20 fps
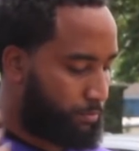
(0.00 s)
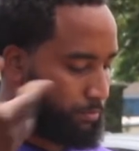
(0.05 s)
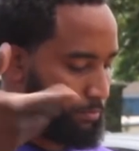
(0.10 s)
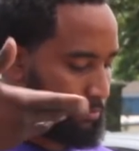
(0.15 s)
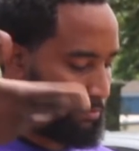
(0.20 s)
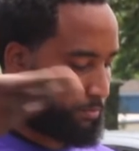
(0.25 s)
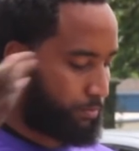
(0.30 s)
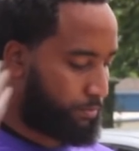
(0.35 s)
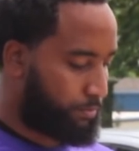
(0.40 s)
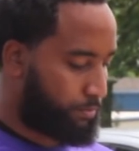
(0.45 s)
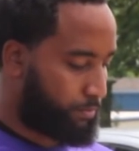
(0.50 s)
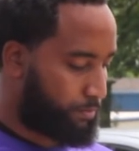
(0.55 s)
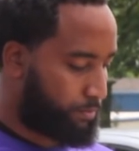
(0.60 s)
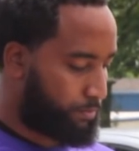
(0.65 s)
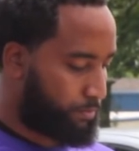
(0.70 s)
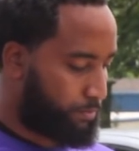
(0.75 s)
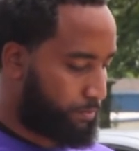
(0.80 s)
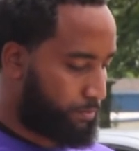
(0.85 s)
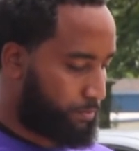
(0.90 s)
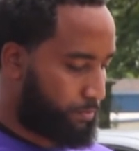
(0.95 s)

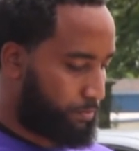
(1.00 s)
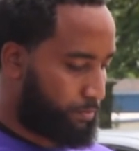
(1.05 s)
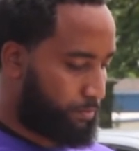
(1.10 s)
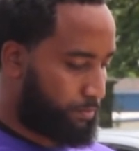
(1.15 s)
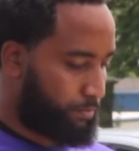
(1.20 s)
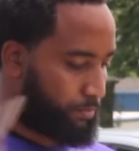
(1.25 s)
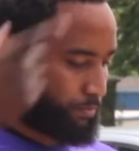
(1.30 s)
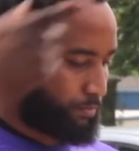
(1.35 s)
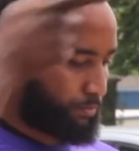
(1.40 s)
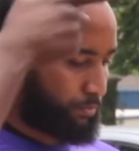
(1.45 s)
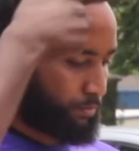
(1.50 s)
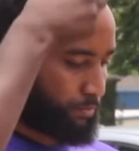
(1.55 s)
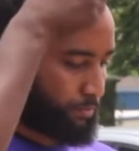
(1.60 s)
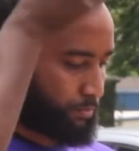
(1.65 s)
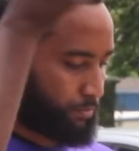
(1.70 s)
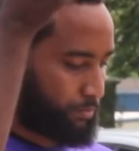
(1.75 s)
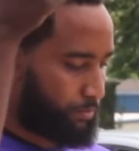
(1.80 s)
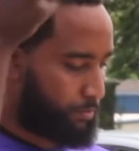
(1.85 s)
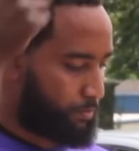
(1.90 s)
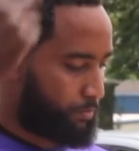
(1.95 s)

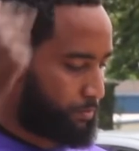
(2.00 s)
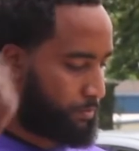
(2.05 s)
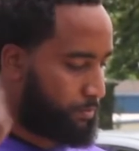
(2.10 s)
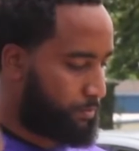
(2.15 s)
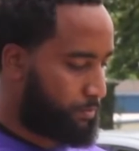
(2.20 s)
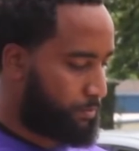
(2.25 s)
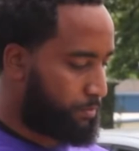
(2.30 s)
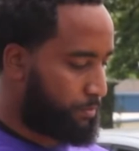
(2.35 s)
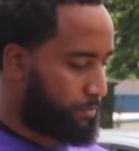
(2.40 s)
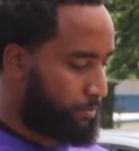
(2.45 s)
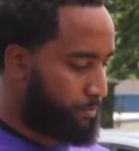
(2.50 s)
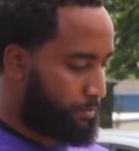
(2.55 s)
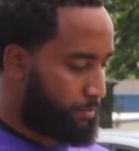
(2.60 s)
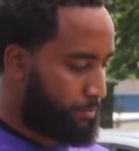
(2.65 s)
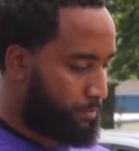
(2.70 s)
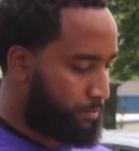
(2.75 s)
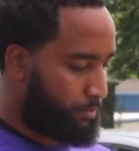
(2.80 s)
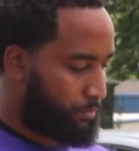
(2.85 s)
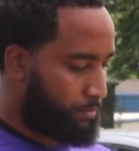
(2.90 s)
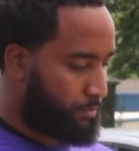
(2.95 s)

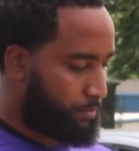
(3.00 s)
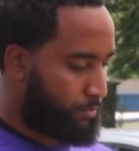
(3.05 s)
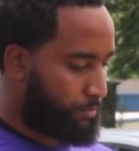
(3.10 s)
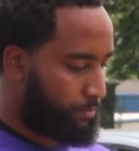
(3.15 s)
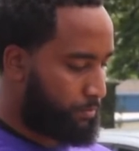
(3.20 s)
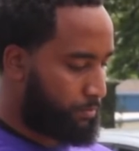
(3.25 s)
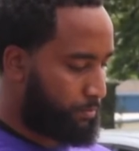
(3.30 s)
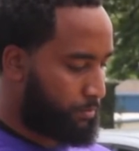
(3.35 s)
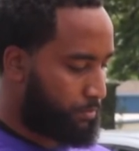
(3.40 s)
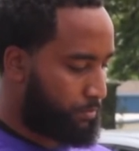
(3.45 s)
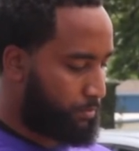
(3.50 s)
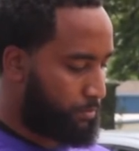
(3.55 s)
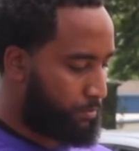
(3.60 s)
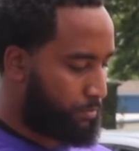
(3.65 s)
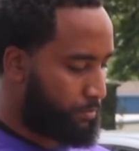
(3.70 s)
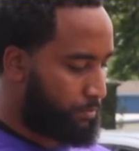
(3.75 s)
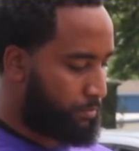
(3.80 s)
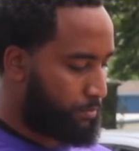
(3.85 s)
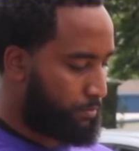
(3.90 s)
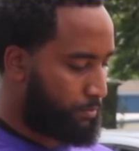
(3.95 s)

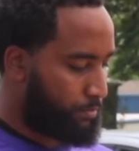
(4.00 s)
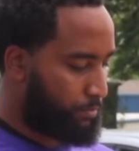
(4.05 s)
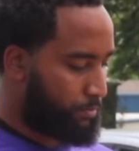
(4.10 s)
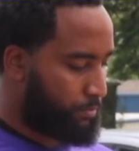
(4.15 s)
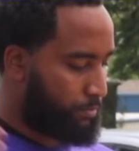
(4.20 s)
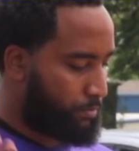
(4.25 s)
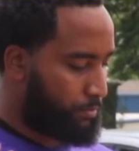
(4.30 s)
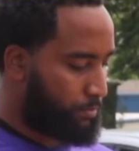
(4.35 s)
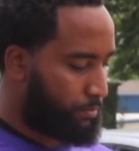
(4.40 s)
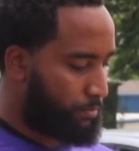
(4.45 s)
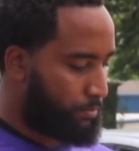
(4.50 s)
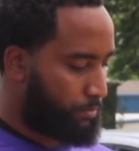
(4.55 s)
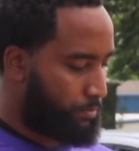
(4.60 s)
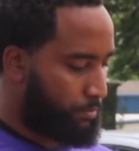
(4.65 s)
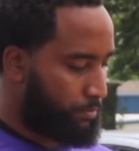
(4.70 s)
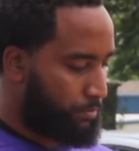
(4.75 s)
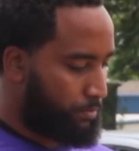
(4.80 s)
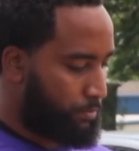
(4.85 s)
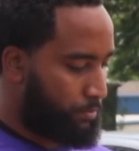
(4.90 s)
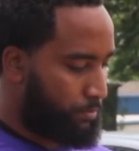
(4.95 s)

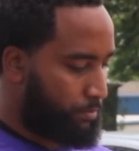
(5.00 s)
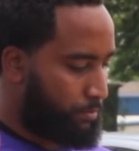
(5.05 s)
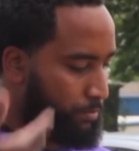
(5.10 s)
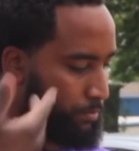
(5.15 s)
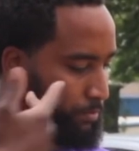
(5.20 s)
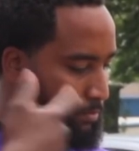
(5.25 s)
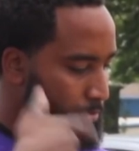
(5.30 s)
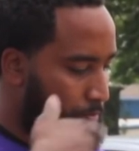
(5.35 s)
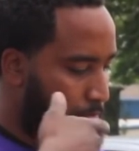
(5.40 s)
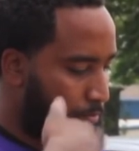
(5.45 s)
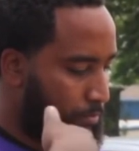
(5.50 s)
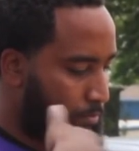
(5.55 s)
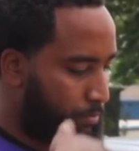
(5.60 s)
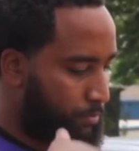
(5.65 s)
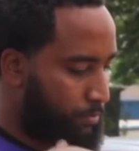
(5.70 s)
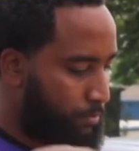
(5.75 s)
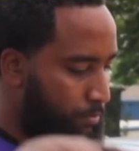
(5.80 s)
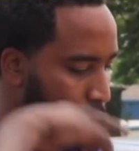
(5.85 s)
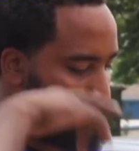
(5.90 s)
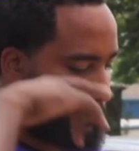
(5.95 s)

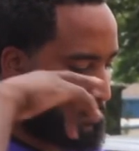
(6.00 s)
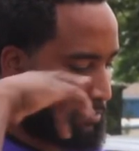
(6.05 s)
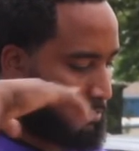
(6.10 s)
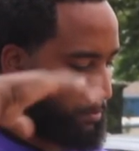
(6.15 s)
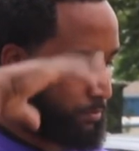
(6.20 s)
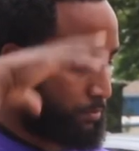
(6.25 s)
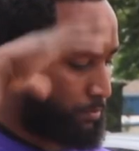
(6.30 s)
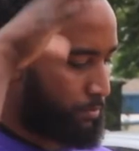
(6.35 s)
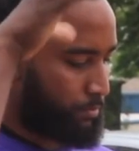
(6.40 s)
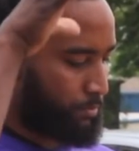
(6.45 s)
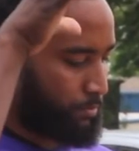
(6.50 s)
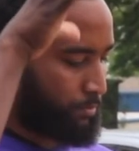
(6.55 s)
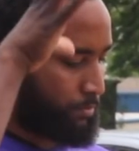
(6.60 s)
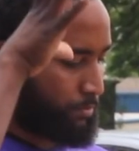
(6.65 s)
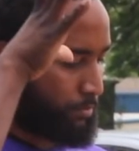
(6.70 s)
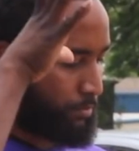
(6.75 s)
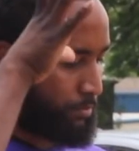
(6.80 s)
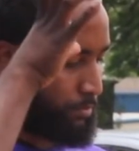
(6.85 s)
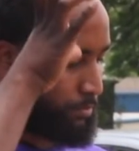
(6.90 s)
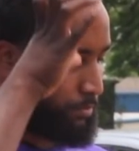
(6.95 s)

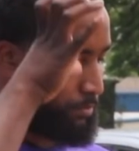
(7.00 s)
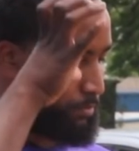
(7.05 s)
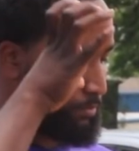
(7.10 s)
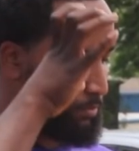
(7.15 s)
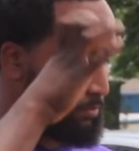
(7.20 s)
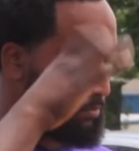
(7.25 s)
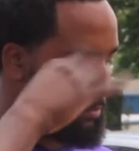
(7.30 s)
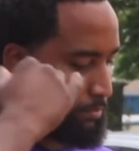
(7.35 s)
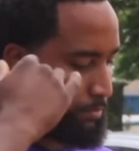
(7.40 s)
The person shown says nothing.